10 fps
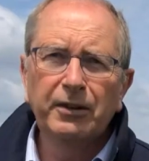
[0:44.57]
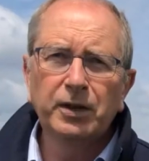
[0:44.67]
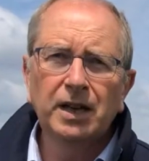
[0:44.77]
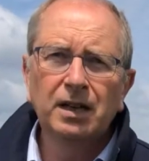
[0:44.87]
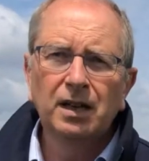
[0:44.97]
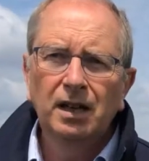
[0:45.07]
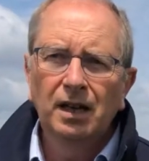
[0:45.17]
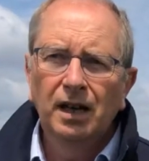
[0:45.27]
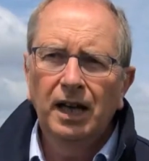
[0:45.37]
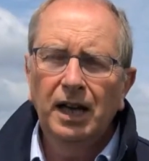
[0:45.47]
having.
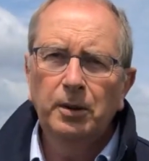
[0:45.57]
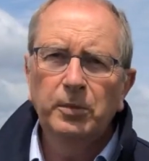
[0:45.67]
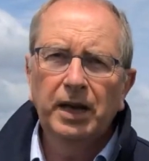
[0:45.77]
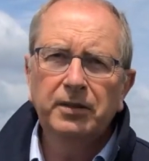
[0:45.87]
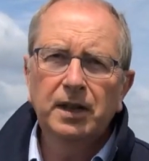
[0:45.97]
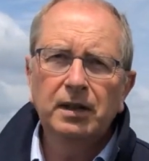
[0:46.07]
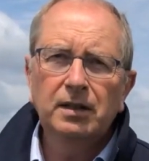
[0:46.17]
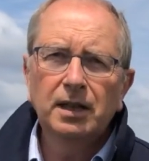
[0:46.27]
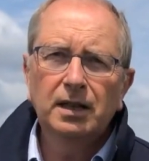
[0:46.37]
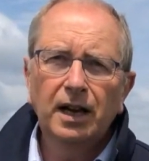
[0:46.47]
I
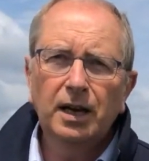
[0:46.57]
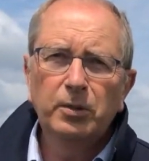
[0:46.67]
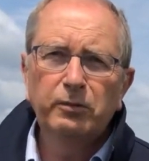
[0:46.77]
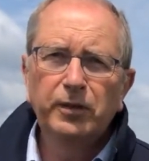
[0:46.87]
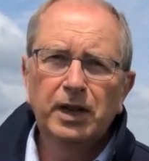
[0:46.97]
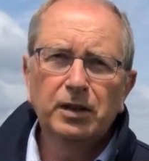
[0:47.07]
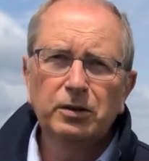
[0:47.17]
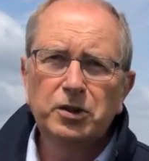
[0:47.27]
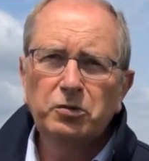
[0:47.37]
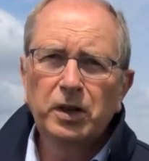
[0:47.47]
think the hybrid
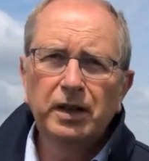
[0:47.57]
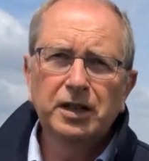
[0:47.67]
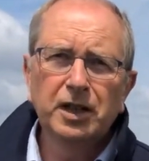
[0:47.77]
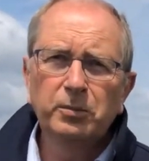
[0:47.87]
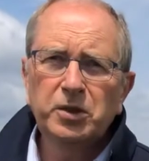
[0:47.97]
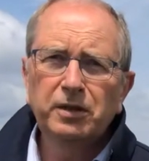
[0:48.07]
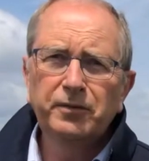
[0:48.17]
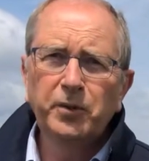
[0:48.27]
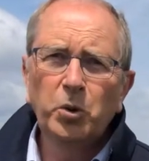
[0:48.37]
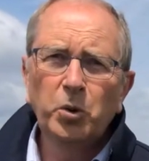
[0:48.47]
vigour has really come to
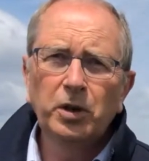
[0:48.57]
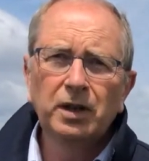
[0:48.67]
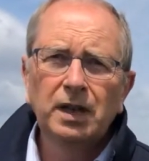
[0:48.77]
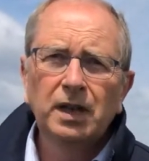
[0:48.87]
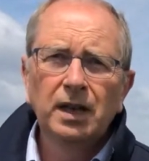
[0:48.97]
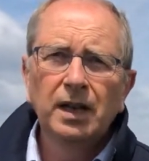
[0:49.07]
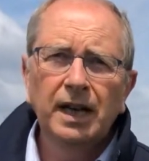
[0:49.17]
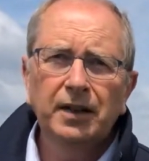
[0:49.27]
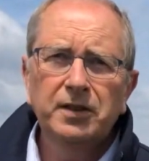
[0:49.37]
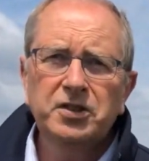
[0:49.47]
the fore
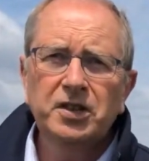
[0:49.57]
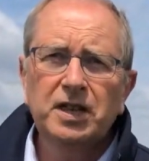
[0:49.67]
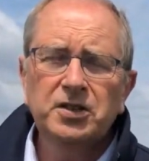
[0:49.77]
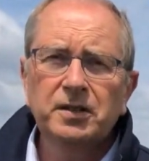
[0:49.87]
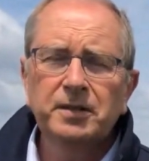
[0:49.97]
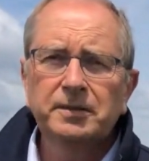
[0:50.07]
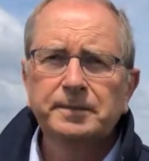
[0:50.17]
this season.